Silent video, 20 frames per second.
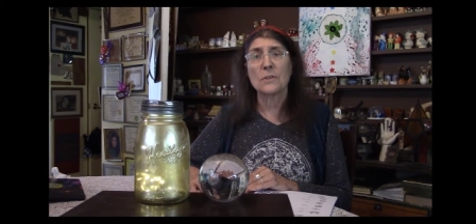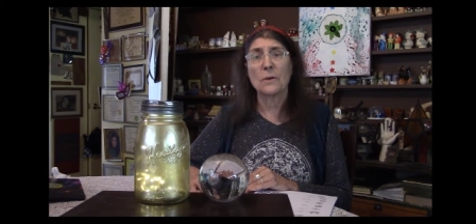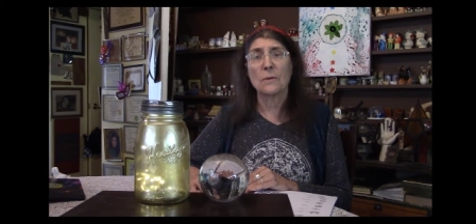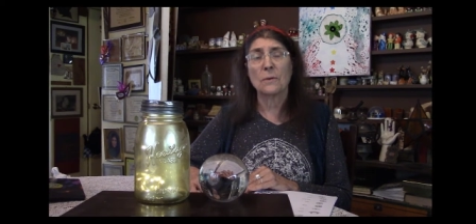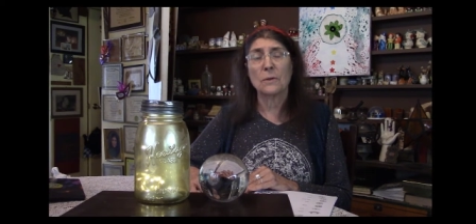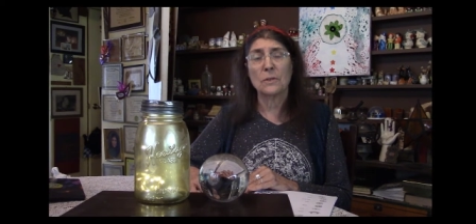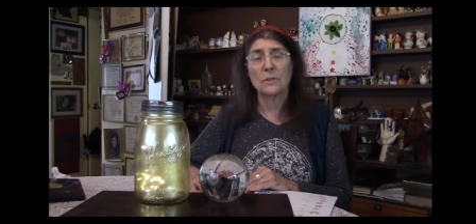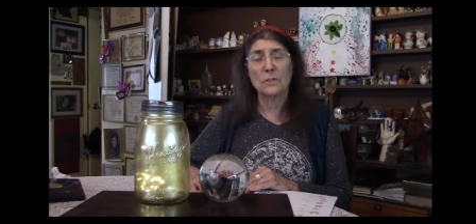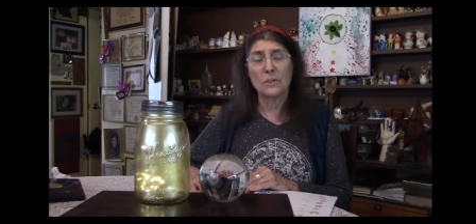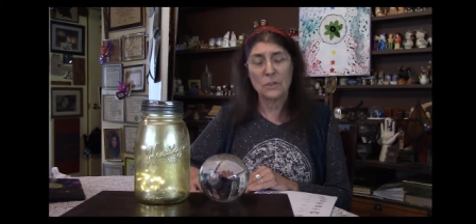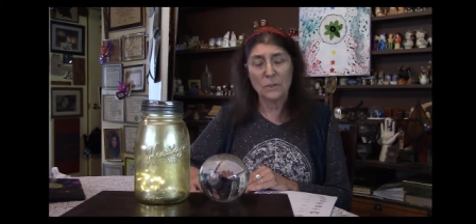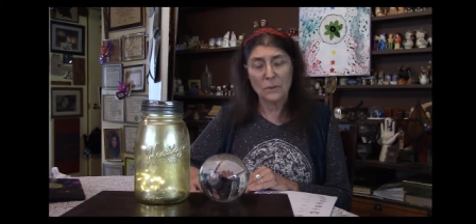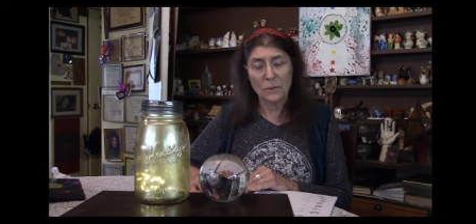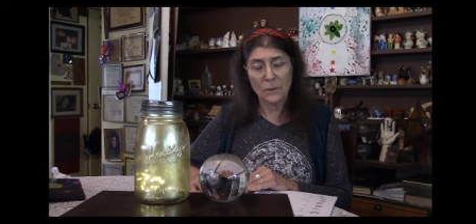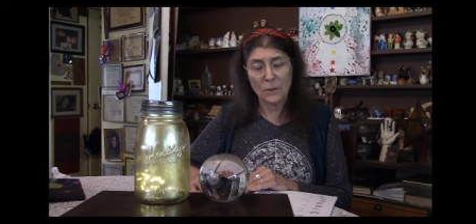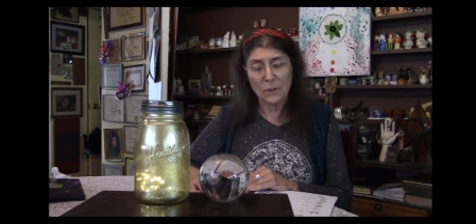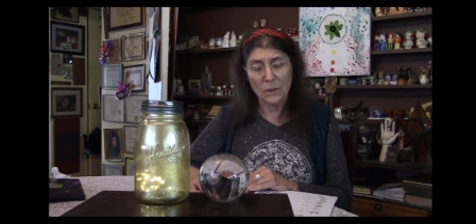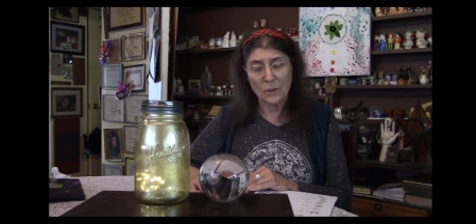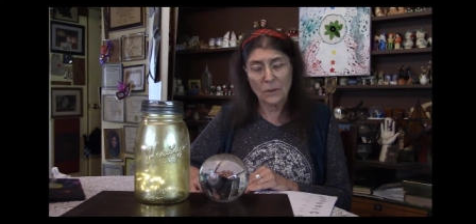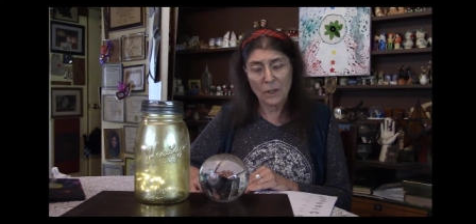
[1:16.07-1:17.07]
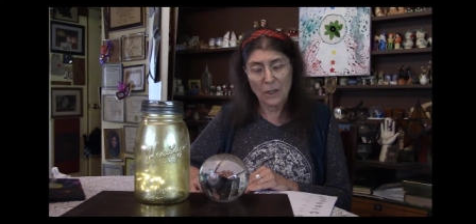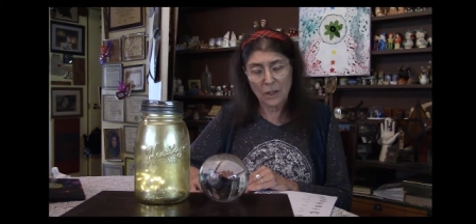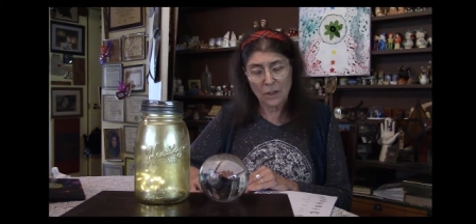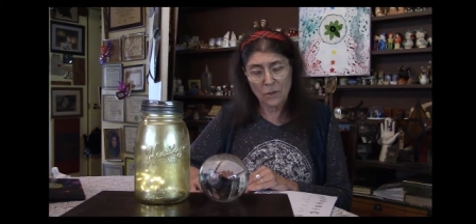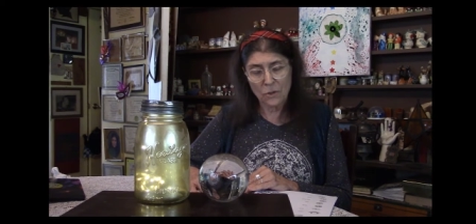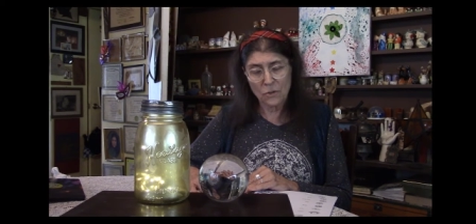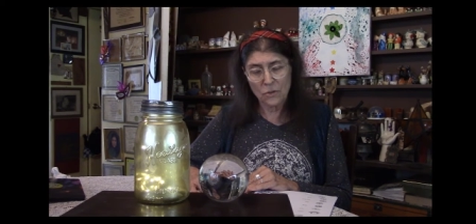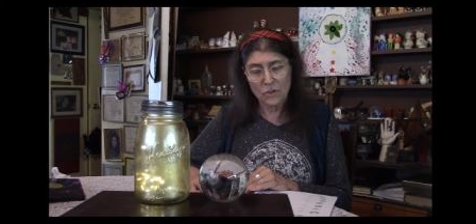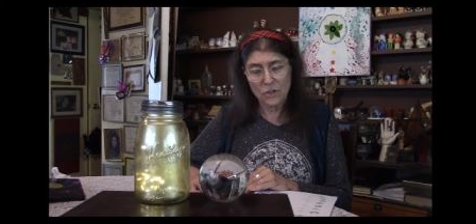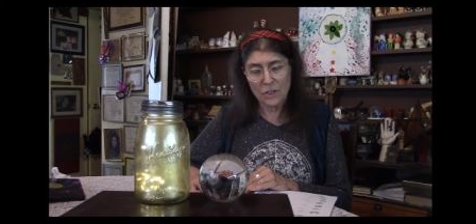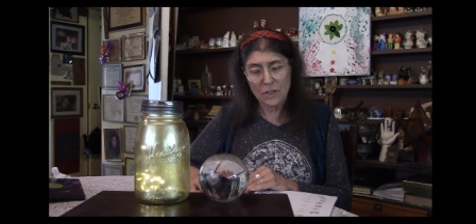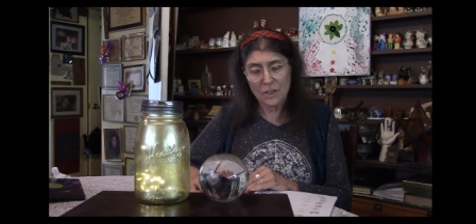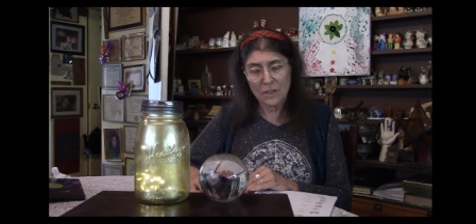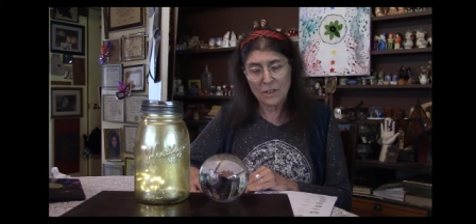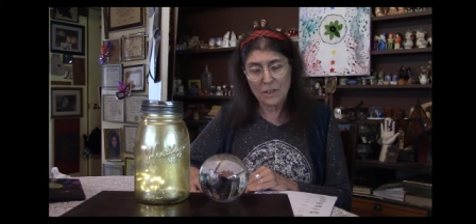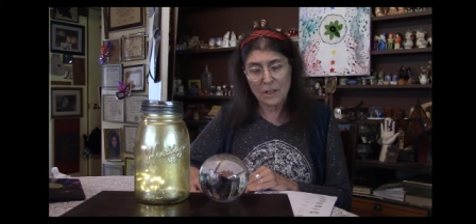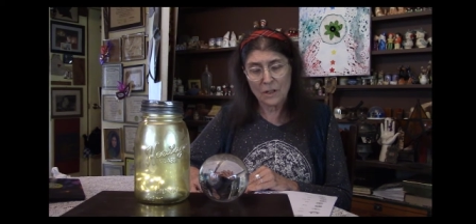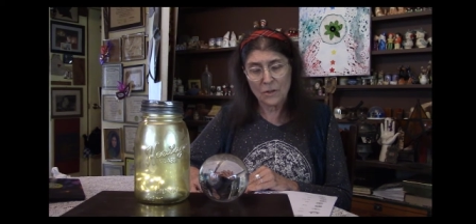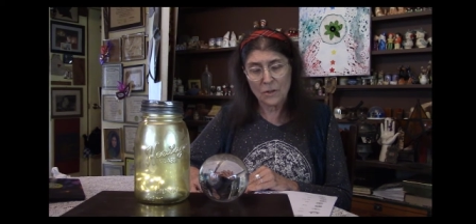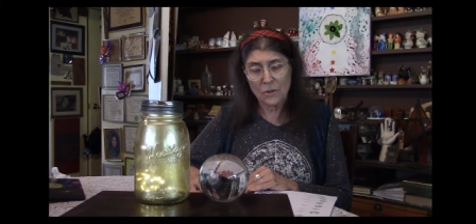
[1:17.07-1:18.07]
our interior energy
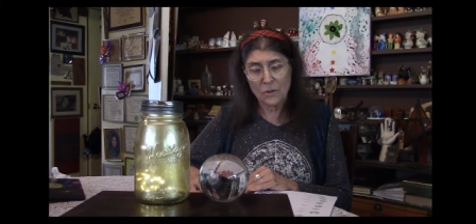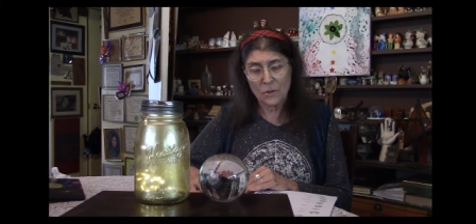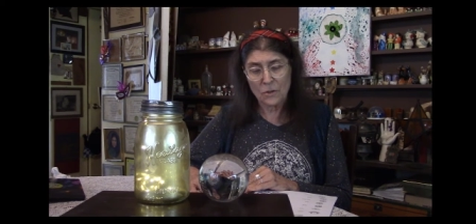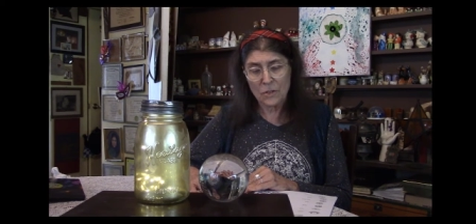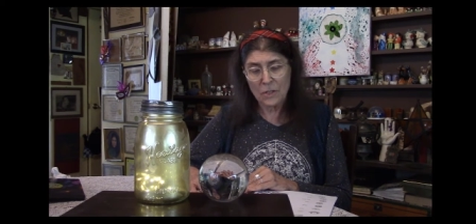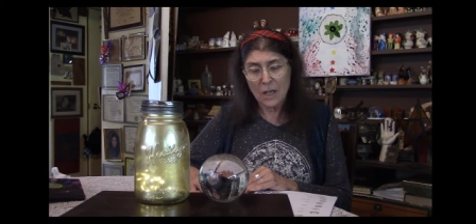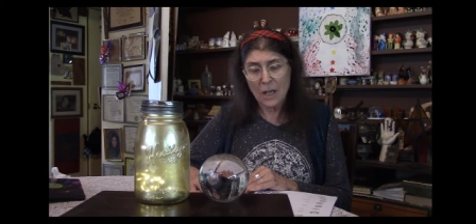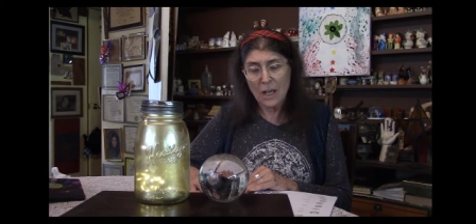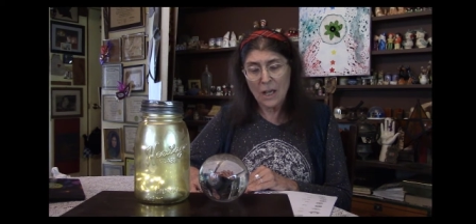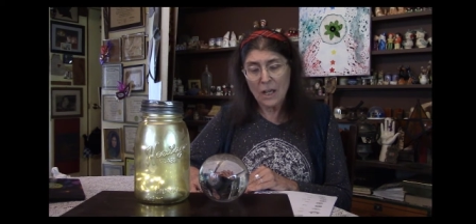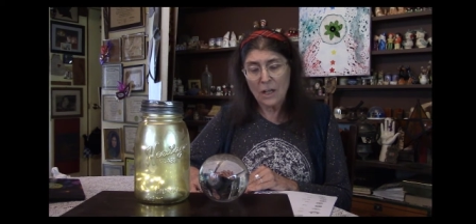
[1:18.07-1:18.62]
centers